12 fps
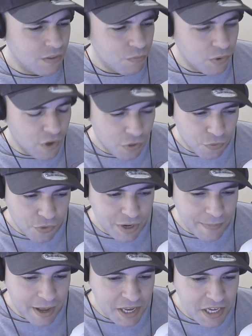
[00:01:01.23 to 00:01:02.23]
We've got the
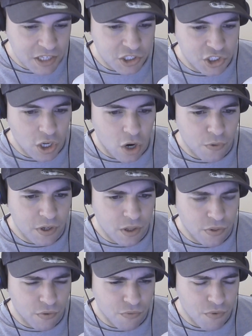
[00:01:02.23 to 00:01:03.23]
remake starring
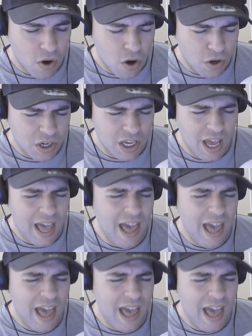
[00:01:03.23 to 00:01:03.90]
The Rock